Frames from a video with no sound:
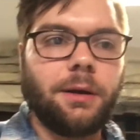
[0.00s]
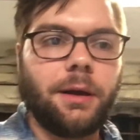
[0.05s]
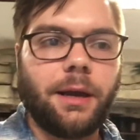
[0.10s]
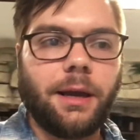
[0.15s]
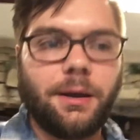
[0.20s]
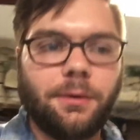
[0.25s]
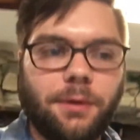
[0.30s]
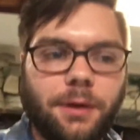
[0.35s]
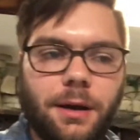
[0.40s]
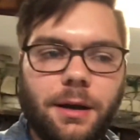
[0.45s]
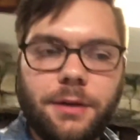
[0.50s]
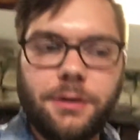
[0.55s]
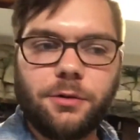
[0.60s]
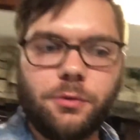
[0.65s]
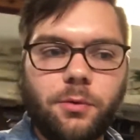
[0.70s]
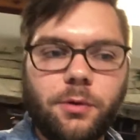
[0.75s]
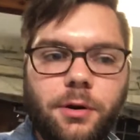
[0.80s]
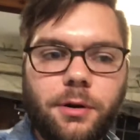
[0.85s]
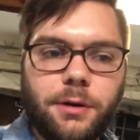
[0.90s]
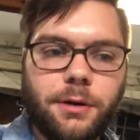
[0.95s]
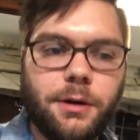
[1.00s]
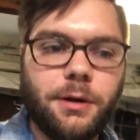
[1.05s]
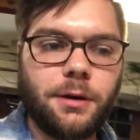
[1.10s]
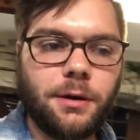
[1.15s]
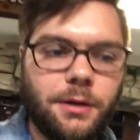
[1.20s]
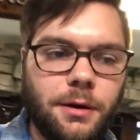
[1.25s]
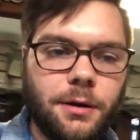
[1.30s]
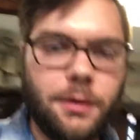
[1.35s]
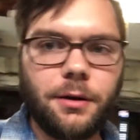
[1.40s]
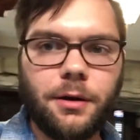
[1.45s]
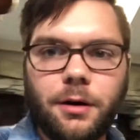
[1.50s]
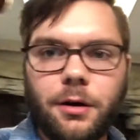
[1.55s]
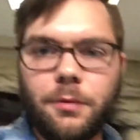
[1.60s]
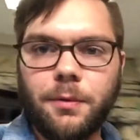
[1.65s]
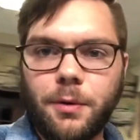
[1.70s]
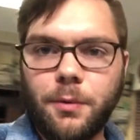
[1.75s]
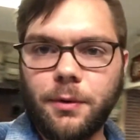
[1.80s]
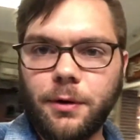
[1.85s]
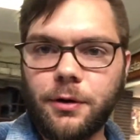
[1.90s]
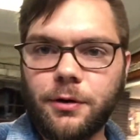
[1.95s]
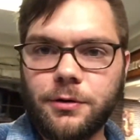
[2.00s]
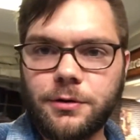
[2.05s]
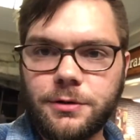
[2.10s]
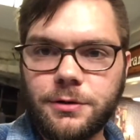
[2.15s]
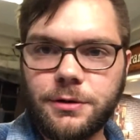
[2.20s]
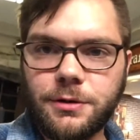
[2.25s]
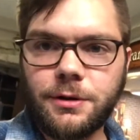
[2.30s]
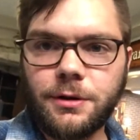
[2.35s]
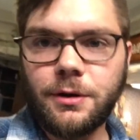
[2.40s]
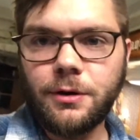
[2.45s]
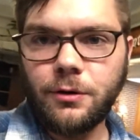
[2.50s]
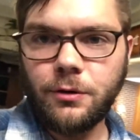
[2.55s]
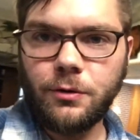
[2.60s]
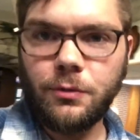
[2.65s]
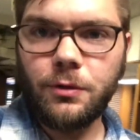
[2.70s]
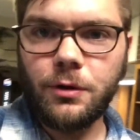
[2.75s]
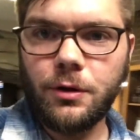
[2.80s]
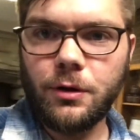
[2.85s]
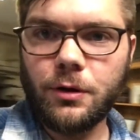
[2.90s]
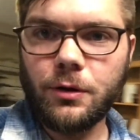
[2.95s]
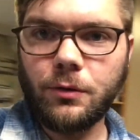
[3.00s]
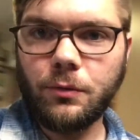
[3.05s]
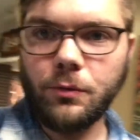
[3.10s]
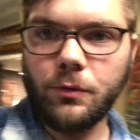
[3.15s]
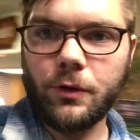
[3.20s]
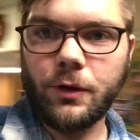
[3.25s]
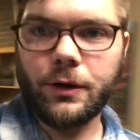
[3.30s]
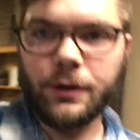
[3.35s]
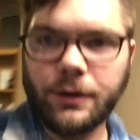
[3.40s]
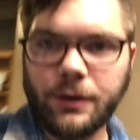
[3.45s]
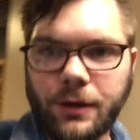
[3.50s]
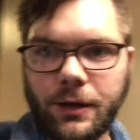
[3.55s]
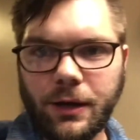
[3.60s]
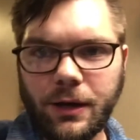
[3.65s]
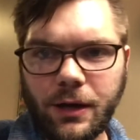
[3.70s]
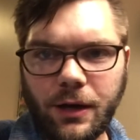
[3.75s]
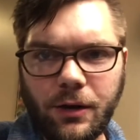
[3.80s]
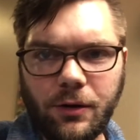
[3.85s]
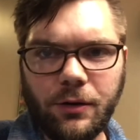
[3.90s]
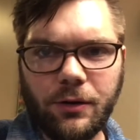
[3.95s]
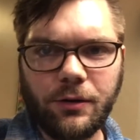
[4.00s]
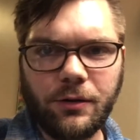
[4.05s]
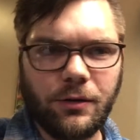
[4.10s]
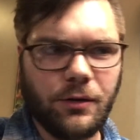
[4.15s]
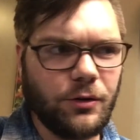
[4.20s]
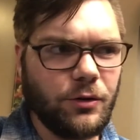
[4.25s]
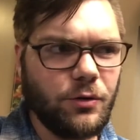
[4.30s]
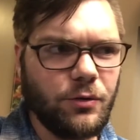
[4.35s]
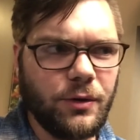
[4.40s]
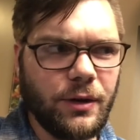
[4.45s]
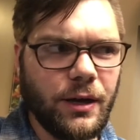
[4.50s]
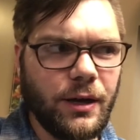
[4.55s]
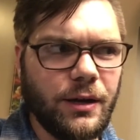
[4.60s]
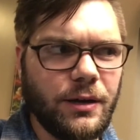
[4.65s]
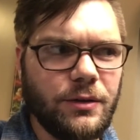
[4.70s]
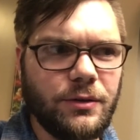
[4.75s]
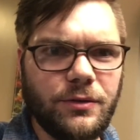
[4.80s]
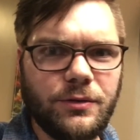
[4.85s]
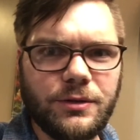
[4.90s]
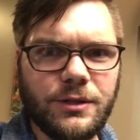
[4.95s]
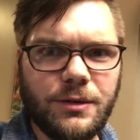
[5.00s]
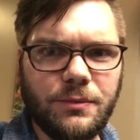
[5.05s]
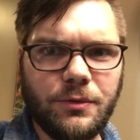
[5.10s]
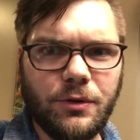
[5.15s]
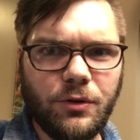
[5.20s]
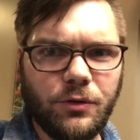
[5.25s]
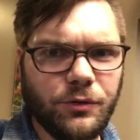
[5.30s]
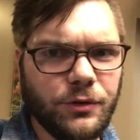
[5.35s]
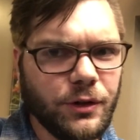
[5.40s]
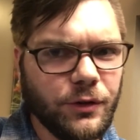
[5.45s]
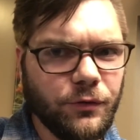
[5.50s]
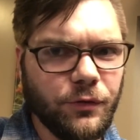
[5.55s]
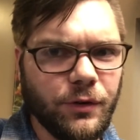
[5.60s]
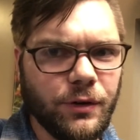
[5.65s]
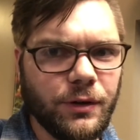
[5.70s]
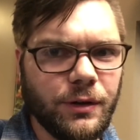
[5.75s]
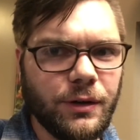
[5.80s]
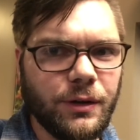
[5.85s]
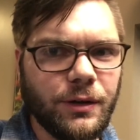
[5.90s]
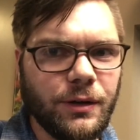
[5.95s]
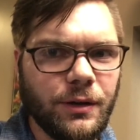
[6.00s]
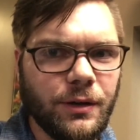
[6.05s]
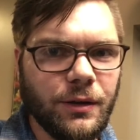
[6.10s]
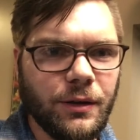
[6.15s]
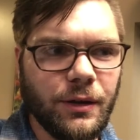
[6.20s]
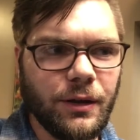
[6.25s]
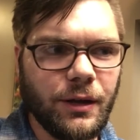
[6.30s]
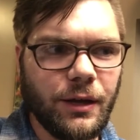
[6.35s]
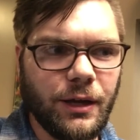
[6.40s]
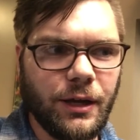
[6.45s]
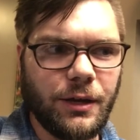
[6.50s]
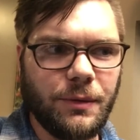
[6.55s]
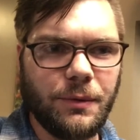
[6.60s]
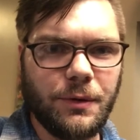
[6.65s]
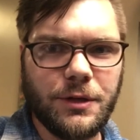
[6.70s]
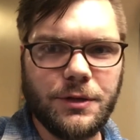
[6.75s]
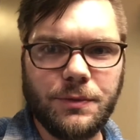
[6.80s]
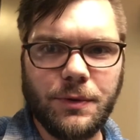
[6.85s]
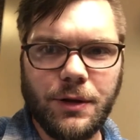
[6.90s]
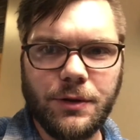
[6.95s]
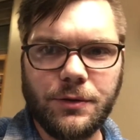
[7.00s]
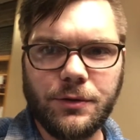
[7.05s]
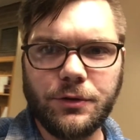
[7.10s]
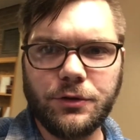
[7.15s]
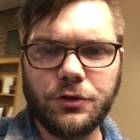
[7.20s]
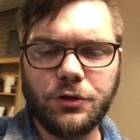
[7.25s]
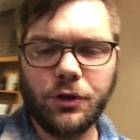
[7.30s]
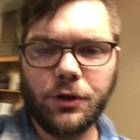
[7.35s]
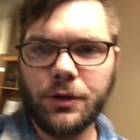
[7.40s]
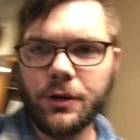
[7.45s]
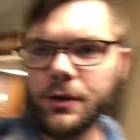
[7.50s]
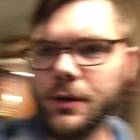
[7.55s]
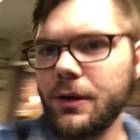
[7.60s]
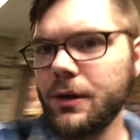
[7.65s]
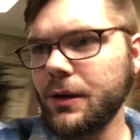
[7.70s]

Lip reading: And when I got to work, all my workers were like, hey Eric, are you okay? You seem a little different. And my response is usually,